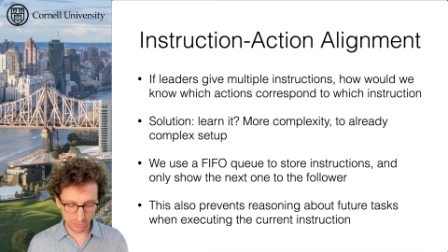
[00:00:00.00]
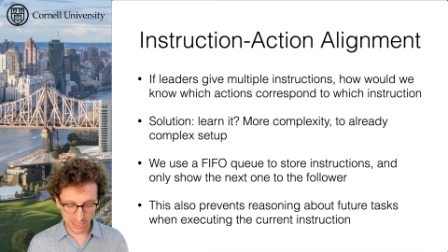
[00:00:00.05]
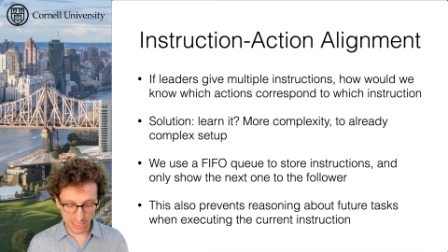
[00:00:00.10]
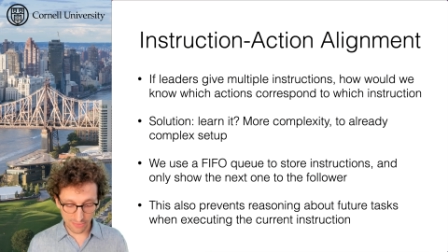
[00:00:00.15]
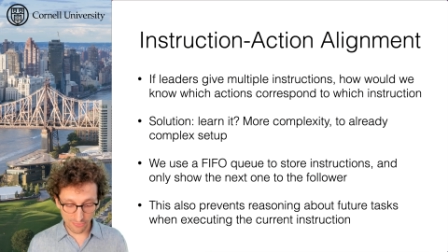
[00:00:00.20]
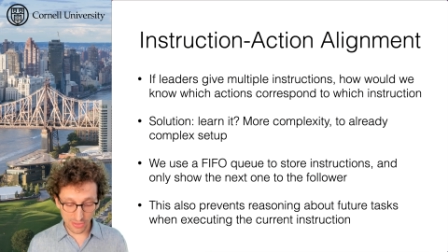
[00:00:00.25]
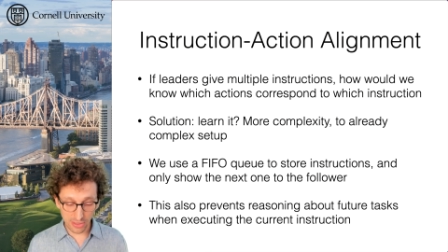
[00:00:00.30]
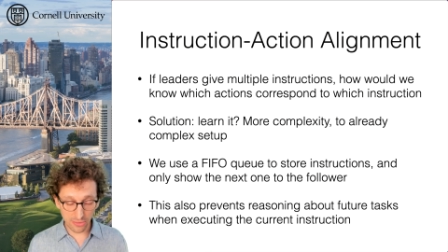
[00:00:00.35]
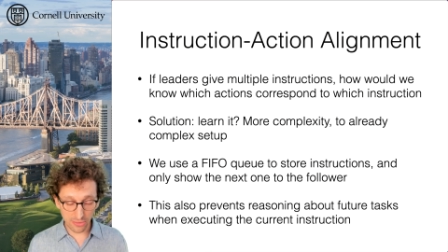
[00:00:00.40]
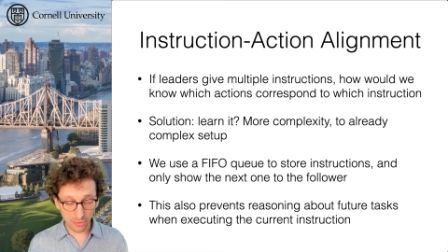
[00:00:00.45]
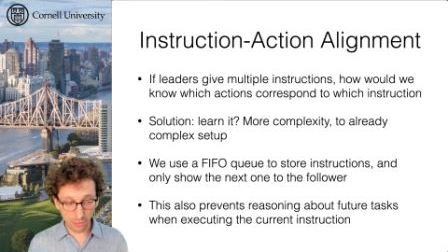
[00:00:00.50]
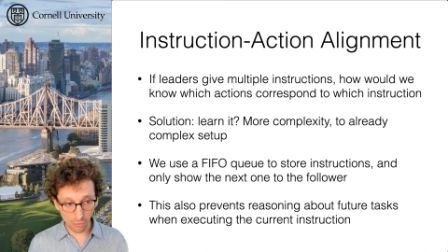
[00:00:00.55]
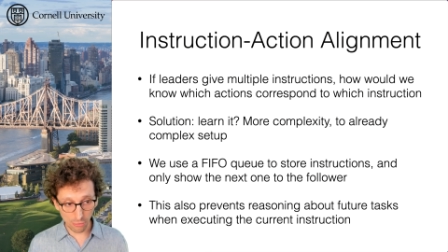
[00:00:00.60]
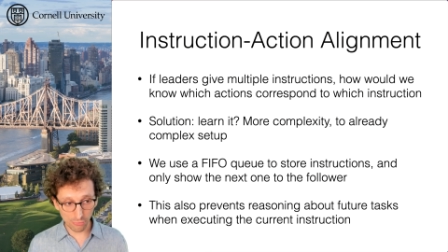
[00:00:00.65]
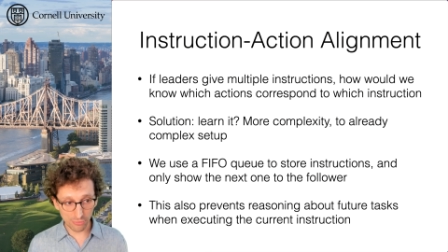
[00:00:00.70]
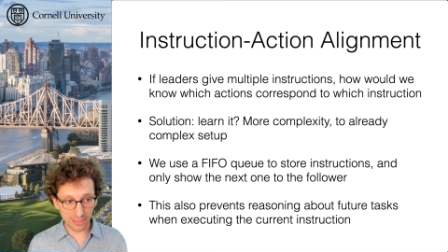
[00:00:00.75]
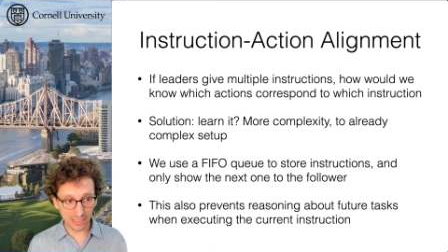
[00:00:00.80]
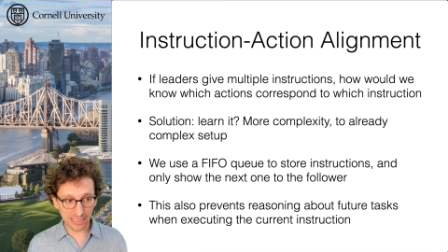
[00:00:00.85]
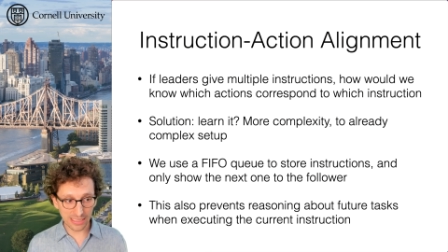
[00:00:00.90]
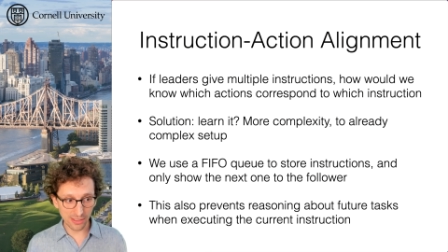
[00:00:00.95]
even
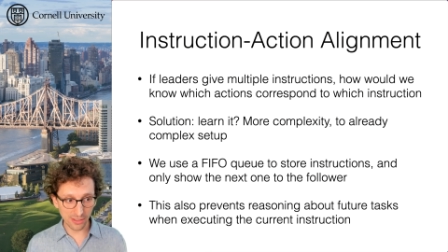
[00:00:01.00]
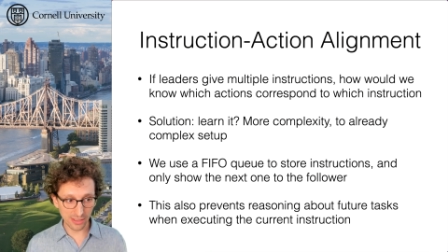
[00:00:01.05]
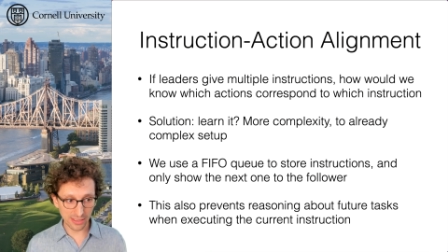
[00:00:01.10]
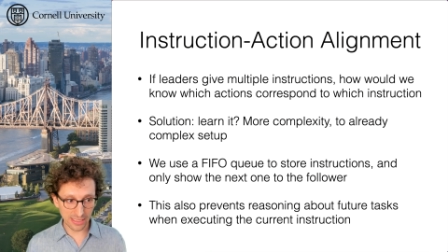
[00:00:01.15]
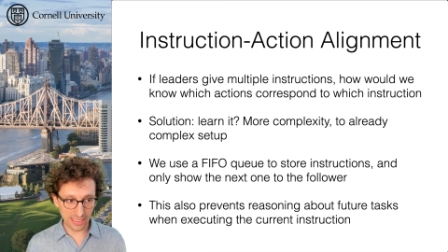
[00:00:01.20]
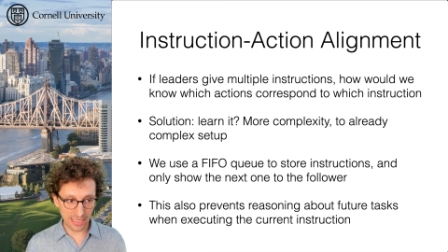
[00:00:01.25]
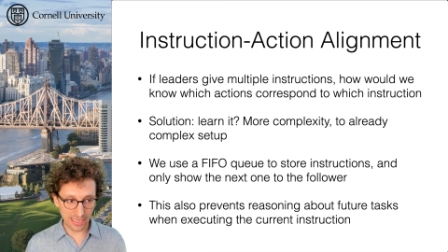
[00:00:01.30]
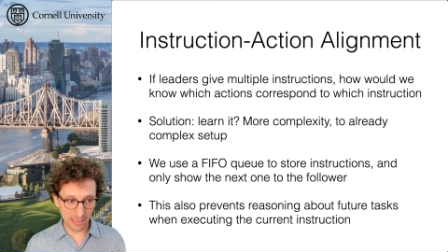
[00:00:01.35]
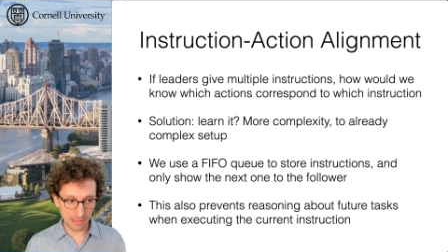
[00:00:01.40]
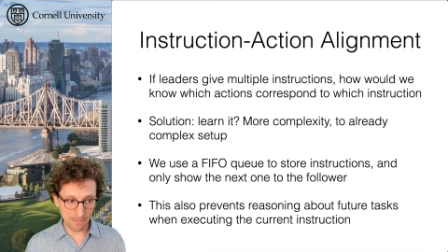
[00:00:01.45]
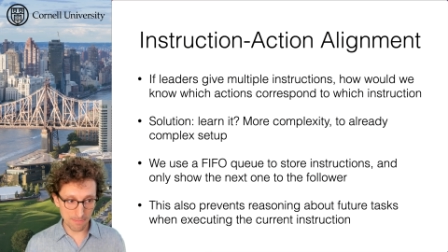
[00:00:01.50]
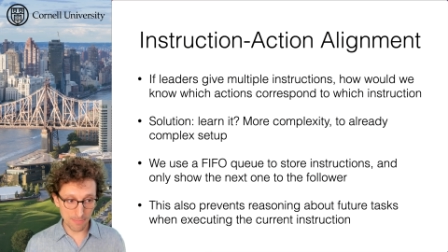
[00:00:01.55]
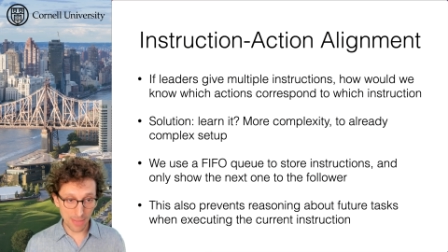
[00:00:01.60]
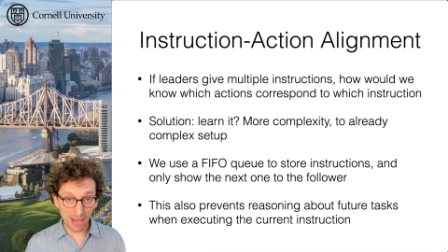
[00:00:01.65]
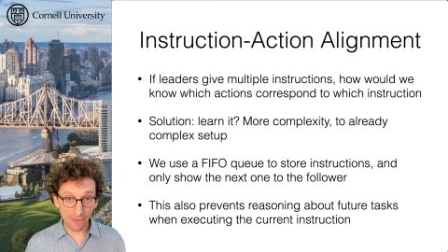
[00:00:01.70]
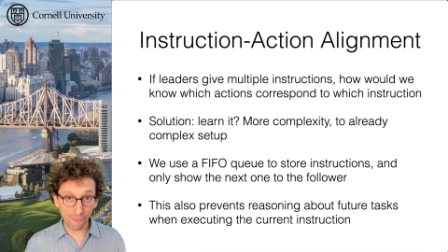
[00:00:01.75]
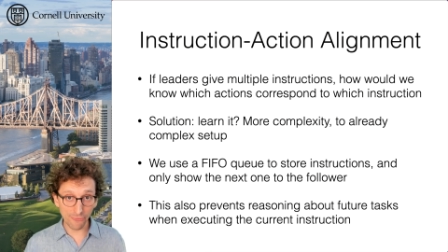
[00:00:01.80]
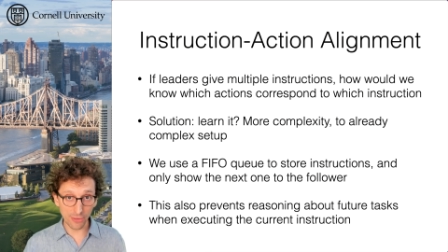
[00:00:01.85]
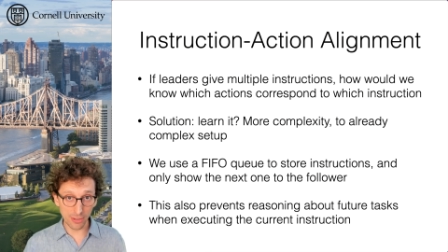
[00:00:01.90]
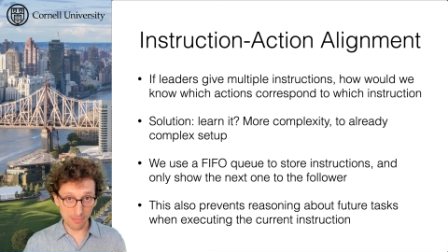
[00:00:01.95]
though the leader can
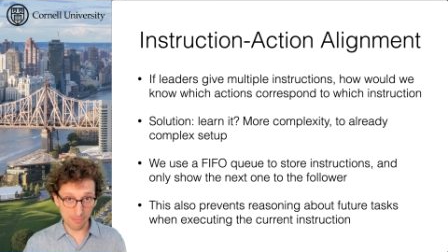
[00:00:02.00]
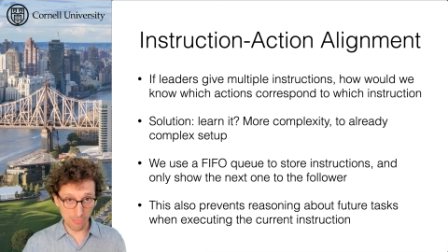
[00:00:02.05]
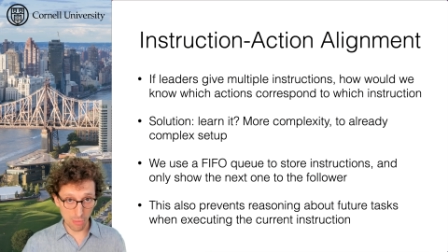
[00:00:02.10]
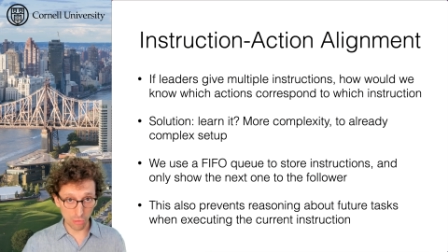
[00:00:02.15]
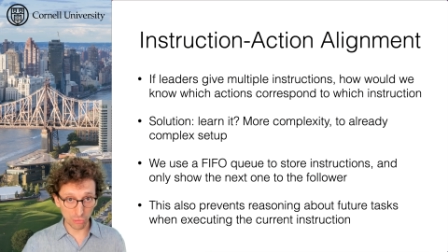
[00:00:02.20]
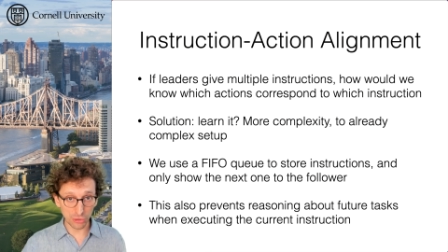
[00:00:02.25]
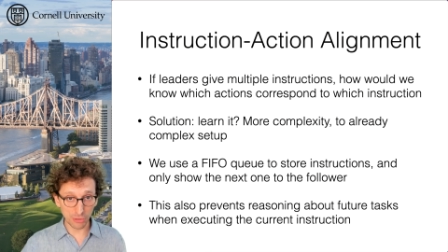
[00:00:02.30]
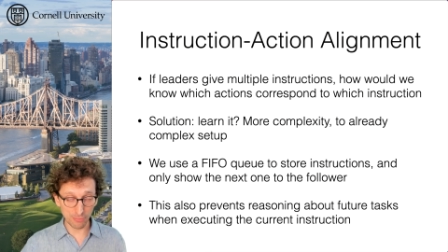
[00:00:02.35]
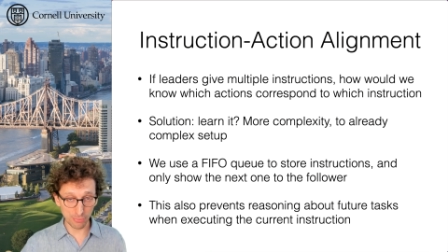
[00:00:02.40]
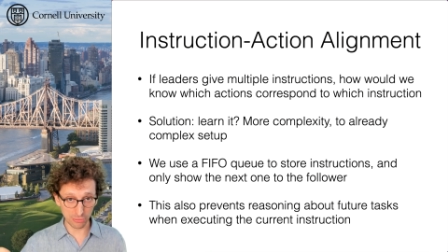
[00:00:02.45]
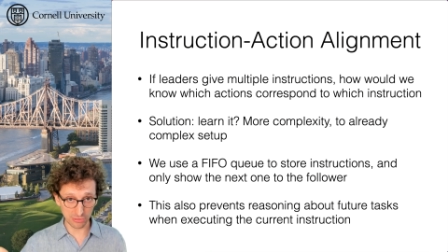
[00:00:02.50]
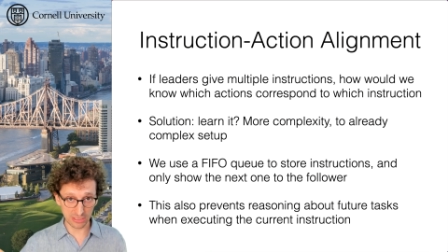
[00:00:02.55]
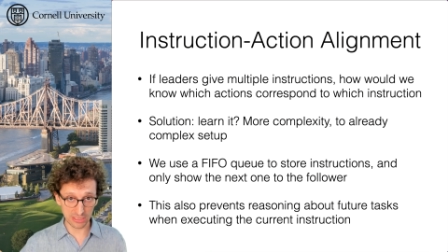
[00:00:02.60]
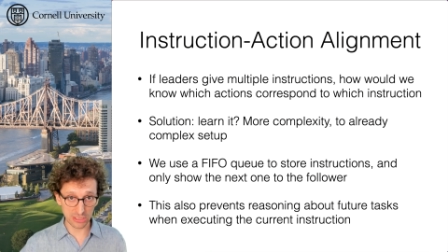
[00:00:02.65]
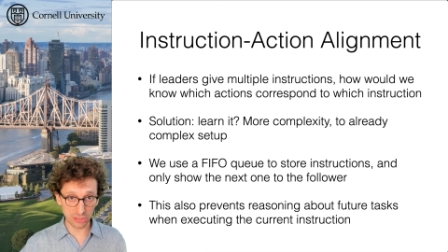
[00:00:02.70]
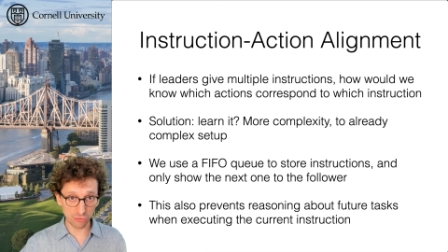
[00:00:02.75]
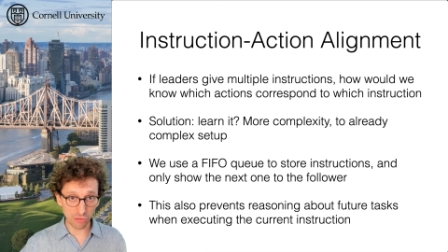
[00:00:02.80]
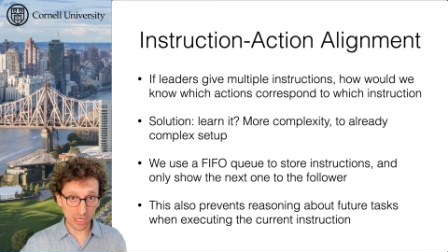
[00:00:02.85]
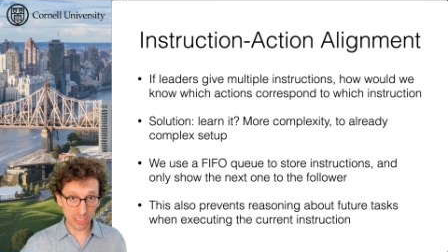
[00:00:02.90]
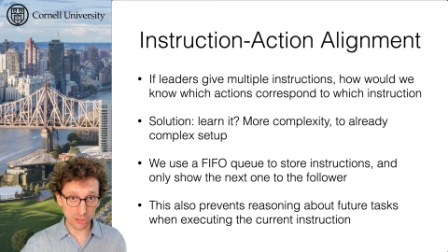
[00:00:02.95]
buffer multiple
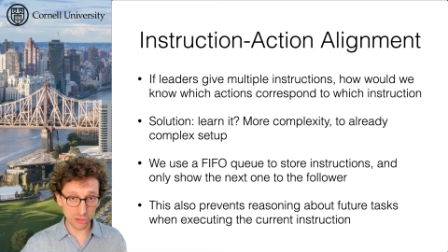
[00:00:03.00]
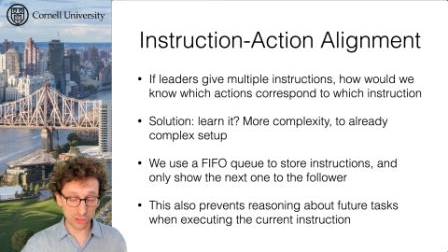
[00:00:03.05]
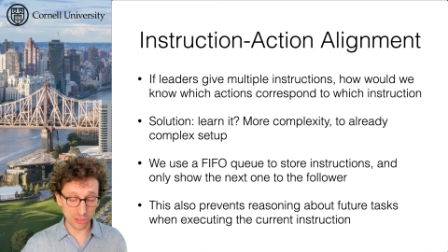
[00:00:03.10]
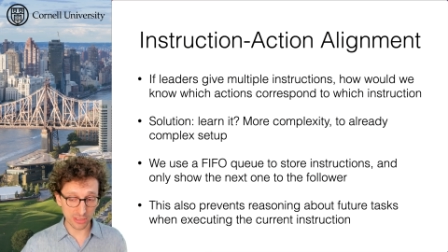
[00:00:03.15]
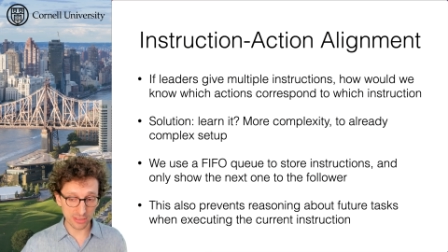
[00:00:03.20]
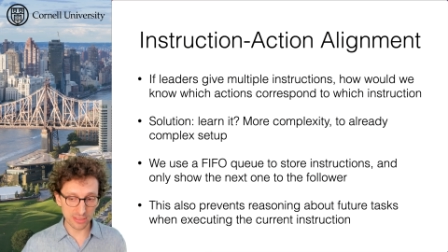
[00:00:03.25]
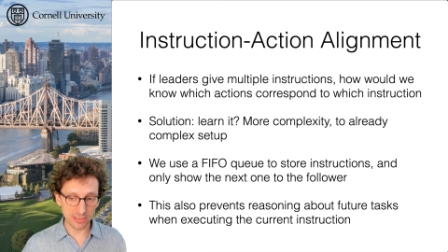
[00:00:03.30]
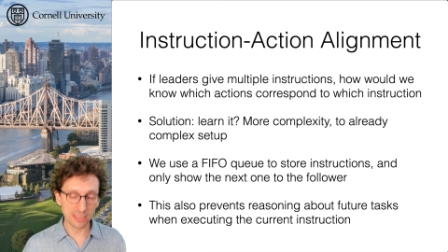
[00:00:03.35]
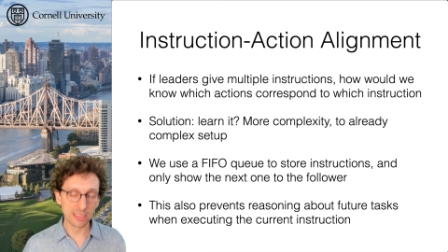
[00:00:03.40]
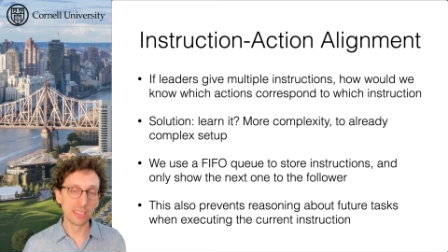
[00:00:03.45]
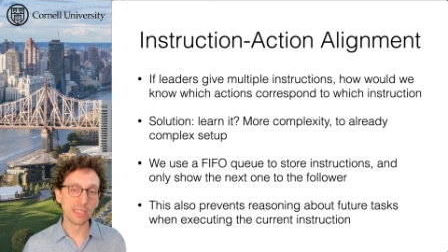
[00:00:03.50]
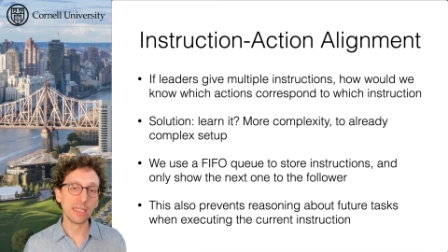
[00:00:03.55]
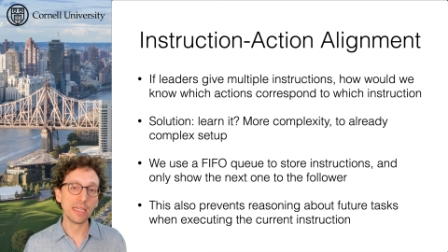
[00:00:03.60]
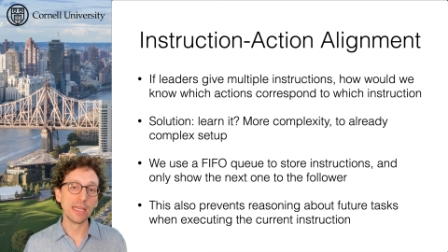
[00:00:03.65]
instructions,